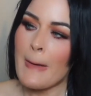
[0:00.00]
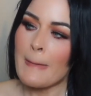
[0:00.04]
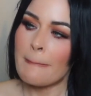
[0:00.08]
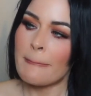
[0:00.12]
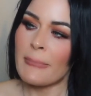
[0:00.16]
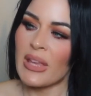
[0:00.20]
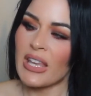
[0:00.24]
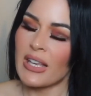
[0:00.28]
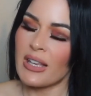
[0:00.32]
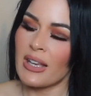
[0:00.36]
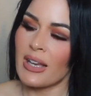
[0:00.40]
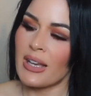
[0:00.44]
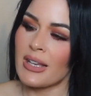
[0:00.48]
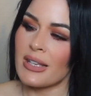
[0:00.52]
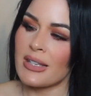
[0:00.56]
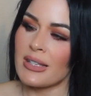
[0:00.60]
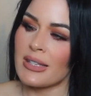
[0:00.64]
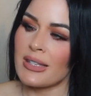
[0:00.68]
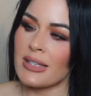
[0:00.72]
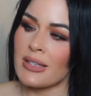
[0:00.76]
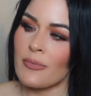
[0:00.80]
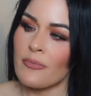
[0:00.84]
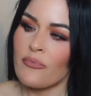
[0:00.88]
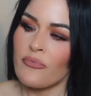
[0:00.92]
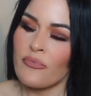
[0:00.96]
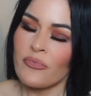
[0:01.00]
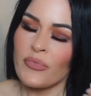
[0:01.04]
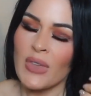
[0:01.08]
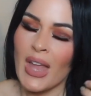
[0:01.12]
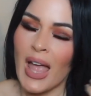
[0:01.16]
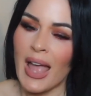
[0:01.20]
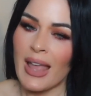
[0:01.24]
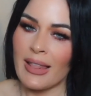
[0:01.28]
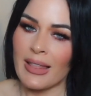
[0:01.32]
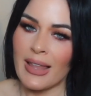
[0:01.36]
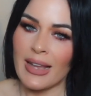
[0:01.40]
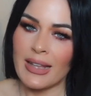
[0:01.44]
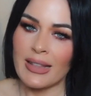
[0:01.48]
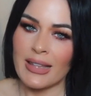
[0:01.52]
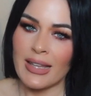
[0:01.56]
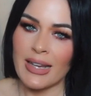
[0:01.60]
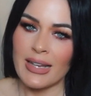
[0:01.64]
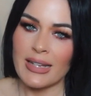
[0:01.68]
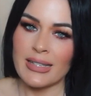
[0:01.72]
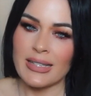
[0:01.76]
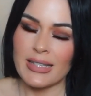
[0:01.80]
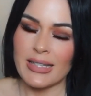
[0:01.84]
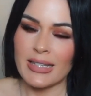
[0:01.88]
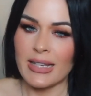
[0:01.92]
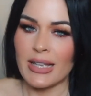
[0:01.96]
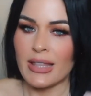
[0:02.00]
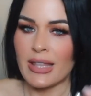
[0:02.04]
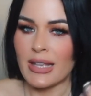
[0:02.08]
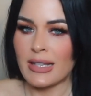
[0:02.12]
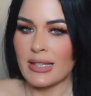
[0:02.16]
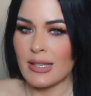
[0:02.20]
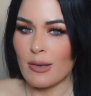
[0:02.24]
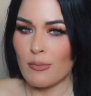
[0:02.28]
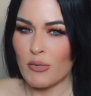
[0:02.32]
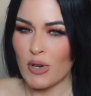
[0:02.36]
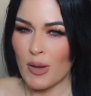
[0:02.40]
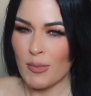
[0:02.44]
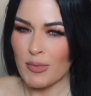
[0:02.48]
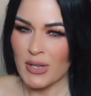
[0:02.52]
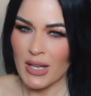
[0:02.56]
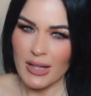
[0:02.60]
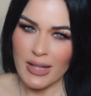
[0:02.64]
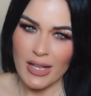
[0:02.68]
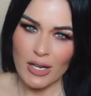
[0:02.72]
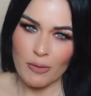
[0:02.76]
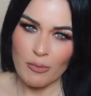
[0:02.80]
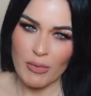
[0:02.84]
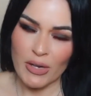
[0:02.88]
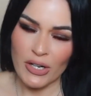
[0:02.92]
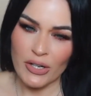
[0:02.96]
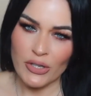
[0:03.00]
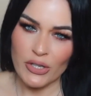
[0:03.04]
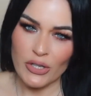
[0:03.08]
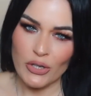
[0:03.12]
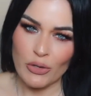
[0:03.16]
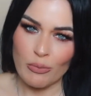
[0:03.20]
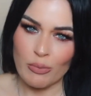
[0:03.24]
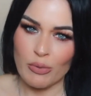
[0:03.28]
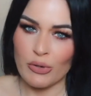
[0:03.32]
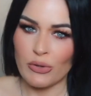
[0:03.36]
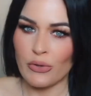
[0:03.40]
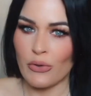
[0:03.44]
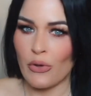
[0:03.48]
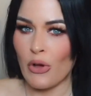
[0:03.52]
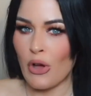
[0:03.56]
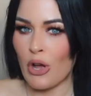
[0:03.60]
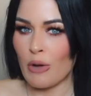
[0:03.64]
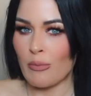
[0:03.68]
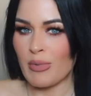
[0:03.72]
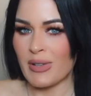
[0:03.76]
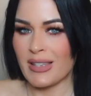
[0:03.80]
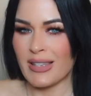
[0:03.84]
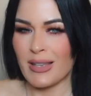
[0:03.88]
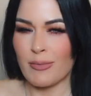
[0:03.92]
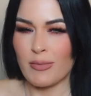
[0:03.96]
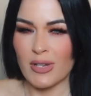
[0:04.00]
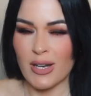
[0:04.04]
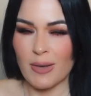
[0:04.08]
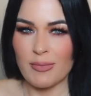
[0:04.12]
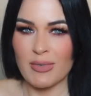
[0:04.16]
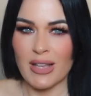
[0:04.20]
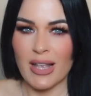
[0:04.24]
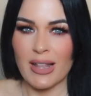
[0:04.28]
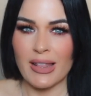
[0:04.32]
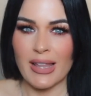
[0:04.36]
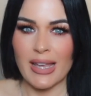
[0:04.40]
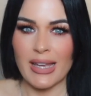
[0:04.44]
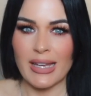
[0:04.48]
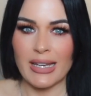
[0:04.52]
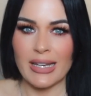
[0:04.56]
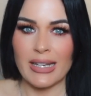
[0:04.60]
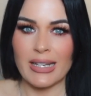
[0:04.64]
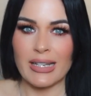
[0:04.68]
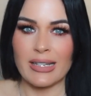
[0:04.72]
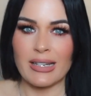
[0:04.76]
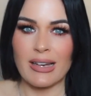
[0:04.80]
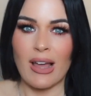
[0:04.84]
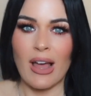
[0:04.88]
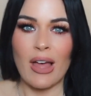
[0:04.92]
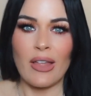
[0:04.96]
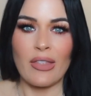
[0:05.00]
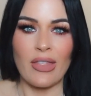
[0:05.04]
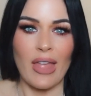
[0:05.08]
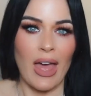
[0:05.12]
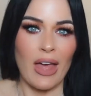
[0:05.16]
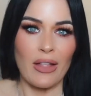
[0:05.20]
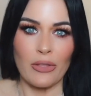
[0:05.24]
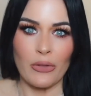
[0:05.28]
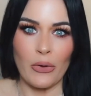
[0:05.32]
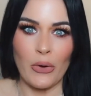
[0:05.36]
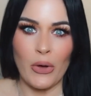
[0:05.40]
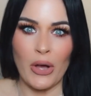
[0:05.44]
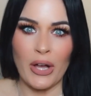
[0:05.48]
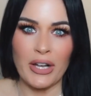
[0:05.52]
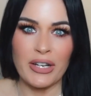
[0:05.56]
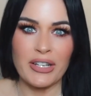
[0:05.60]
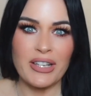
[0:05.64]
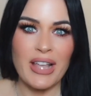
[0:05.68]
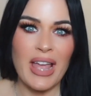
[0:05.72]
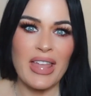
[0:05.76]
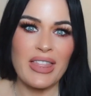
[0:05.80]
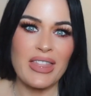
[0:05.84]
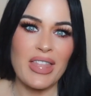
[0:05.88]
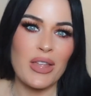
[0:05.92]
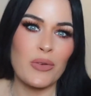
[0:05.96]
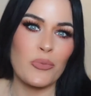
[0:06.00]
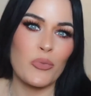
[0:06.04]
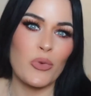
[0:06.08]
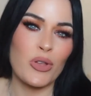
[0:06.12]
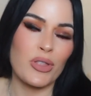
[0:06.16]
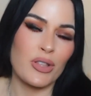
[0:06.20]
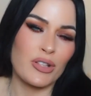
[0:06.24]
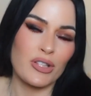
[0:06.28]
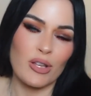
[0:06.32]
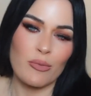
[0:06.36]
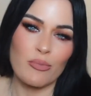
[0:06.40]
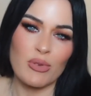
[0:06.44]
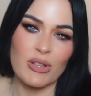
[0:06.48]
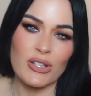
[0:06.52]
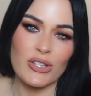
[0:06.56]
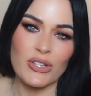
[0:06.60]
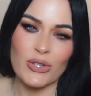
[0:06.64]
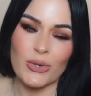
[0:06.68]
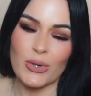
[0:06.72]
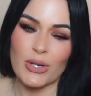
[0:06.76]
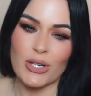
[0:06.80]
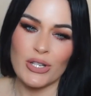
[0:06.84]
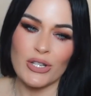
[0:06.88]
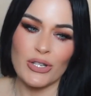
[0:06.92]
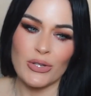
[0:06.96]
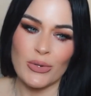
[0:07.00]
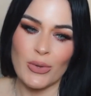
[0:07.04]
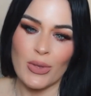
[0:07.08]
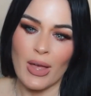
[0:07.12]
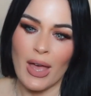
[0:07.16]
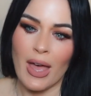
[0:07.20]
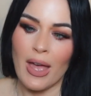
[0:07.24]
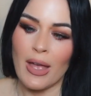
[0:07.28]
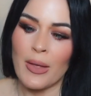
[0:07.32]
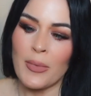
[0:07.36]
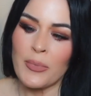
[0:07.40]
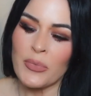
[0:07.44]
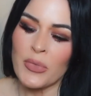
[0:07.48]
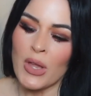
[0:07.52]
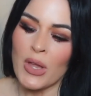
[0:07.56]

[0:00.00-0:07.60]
because I like the idea that sometimes I like my hair super long, but sometimes I like it not that long, and then with clip-ins you can do that.